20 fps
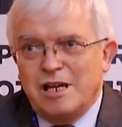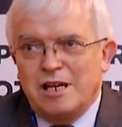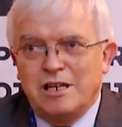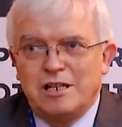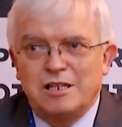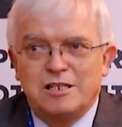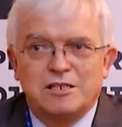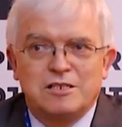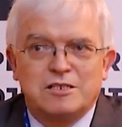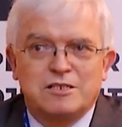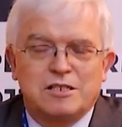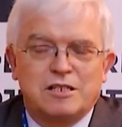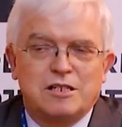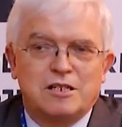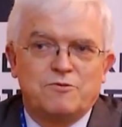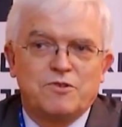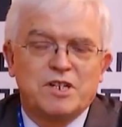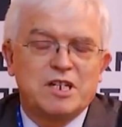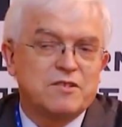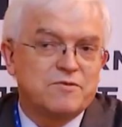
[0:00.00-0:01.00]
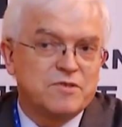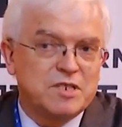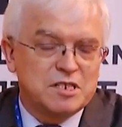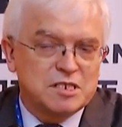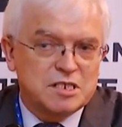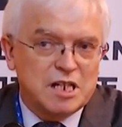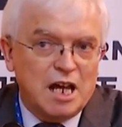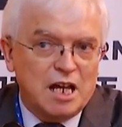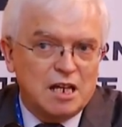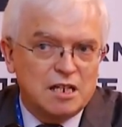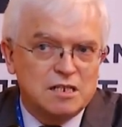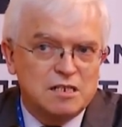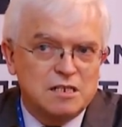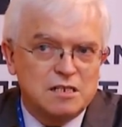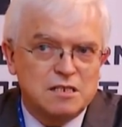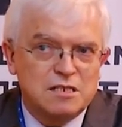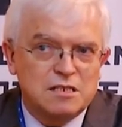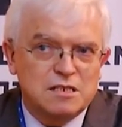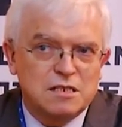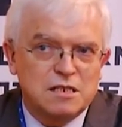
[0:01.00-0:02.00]
and uh, we have
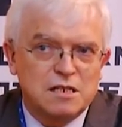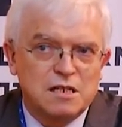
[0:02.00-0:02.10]
decided